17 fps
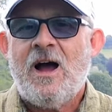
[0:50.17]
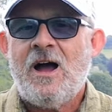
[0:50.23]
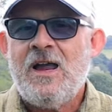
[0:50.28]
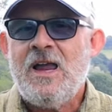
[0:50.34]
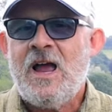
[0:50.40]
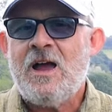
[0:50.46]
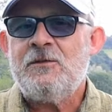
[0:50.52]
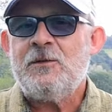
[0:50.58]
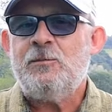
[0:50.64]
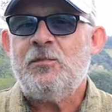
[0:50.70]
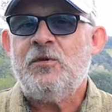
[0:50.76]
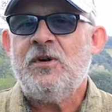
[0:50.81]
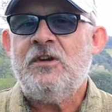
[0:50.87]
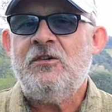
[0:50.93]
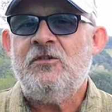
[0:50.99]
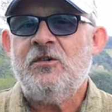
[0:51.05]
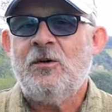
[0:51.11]
I have a
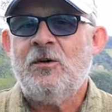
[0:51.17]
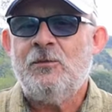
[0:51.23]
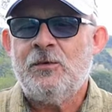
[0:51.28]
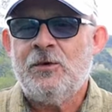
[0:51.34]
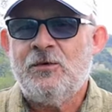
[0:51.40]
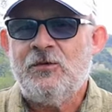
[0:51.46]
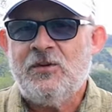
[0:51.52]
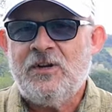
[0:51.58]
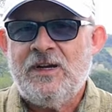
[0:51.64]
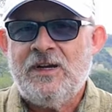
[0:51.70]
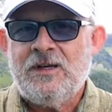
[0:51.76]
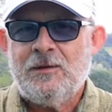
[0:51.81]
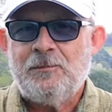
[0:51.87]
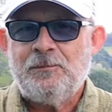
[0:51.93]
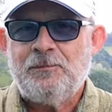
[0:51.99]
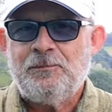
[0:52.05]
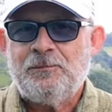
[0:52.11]
pre-shot
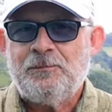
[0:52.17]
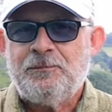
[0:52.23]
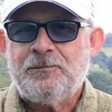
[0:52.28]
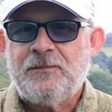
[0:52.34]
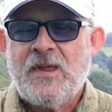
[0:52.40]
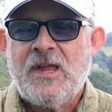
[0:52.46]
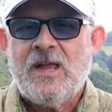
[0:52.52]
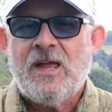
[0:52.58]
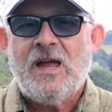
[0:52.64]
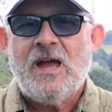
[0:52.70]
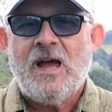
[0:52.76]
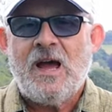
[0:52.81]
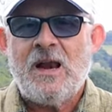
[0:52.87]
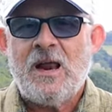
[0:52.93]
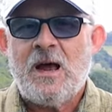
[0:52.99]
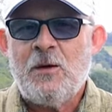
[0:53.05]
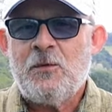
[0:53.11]
routine,
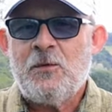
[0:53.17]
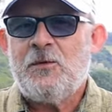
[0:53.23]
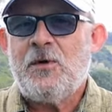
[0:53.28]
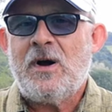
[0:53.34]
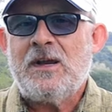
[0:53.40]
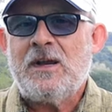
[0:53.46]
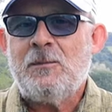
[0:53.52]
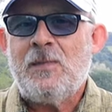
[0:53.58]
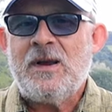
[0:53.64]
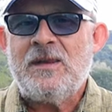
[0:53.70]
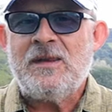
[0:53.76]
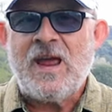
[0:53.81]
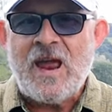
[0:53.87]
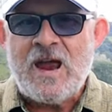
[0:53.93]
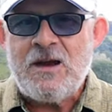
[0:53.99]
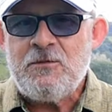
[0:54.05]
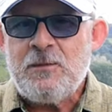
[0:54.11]
and I would recommend
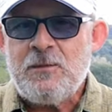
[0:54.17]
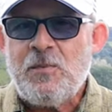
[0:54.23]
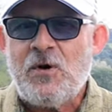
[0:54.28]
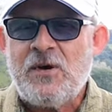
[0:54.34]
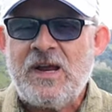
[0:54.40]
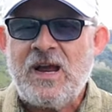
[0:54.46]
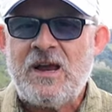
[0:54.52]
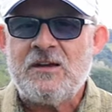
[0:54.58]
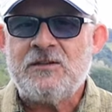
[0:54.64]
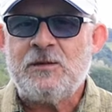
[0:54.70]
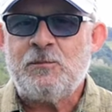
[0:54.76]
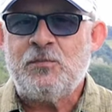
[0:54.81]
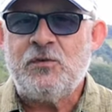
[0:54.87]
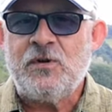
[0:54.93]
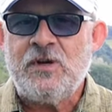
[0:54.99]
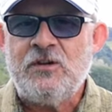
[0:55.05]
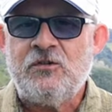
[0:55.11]
that everybody has a
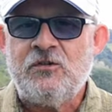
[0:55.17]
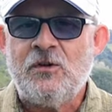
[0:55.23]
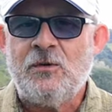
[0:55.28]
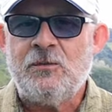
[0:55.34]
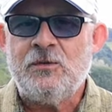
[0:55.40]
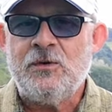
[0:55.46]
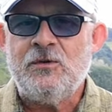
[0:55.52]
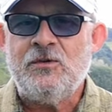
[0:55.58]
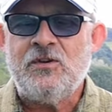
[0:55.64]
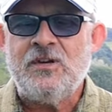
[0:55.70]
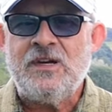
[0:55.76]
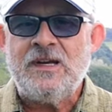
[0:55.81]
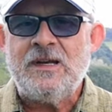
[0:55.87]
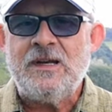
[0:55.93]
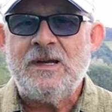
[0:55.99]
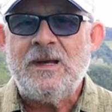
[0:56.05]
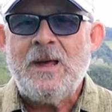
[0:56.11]
pre-shot
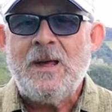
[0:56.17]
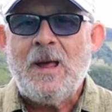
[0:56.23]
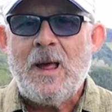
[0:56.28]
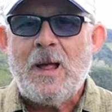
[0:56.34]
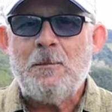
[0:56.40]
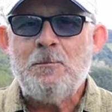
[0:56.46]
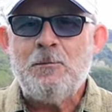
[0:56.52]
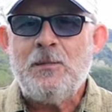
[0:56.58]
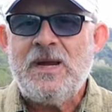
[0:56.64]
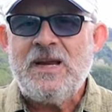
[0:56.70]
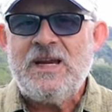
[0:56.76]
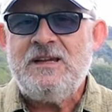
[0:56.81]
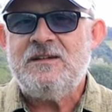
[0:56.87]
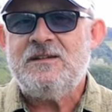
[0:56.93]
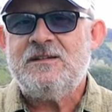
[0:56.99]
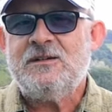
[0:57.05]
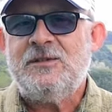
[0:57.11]
routine, a
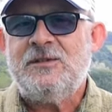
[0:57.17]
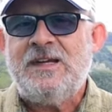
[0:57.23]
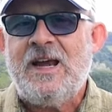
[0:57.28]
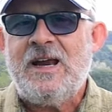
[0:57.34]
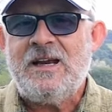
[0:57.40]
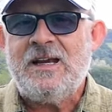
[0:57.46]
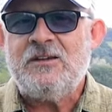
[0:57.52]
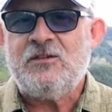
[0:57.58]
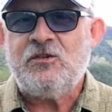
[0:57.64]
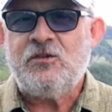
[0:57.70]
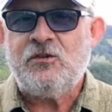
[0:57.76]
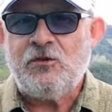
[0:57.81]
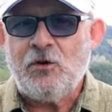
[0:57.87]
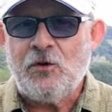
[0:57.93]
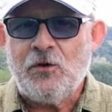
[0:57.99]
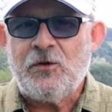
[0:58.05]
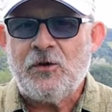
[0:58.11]
means of getting
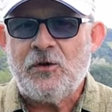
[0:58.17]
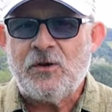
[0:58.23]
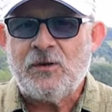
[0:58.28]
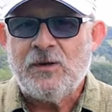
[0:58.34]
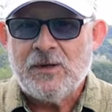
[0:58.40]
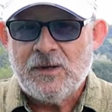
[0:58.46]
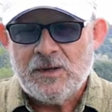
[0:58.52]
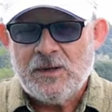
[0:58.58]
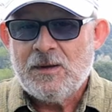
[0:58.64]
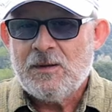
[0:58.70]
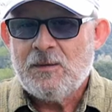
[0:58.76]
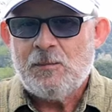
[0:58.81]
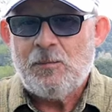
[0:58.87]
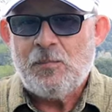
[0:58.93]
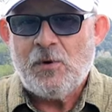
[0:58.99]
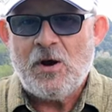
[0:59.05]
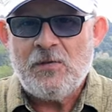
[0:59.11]
stood
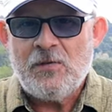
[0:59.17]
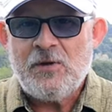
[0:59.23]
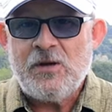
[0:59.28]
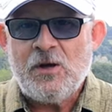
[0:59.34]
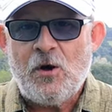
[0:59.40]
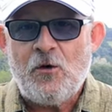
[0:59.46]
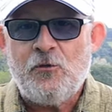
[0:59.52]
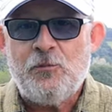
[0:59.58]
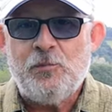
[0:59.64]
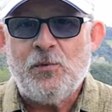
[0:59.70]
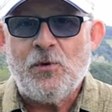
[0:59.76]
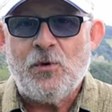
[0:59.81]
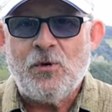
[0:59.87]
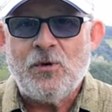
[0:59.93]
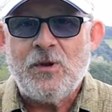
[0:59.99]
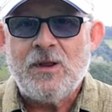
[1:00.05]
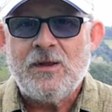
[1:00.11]
by the golf
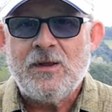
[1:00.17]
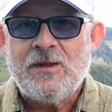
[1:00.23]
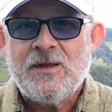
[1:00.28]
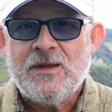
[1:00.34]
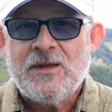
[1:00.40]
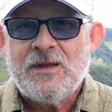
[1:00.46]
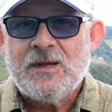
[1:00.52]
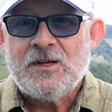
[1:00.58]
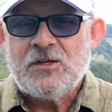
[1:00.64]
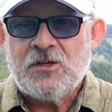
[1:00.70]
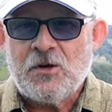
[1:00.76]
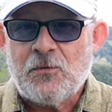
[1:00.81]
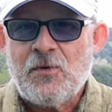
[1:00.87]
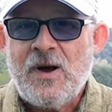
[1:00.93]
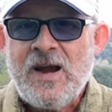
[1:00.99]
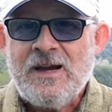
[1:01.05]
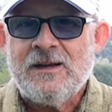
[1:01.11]
ball
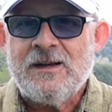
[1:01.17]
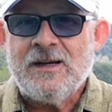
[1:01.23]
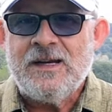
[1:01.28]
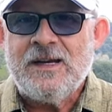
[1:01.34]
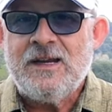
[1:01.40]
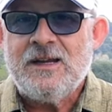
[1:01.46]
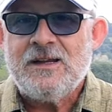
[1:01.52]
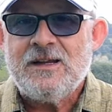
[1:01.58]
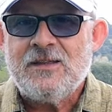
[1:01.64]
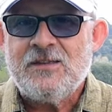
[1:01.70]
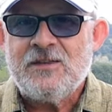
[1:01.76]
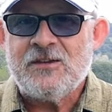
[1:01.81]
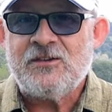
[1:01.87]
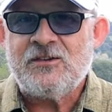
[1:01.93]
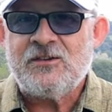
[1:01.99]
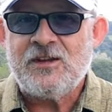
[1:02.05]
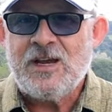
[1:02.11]
correctly
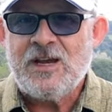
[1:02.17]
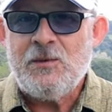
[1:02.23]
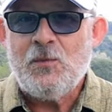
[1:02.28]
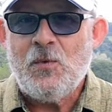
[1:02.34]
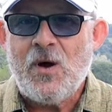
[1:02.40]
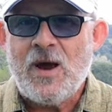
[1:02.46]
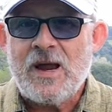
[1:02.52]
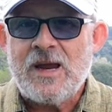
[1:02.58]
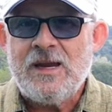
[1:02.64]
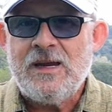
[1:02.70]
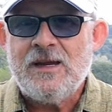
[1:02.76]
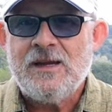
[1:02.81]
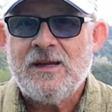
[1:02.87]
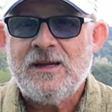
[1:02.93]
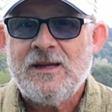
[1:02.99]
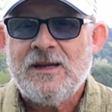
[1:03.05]
the same way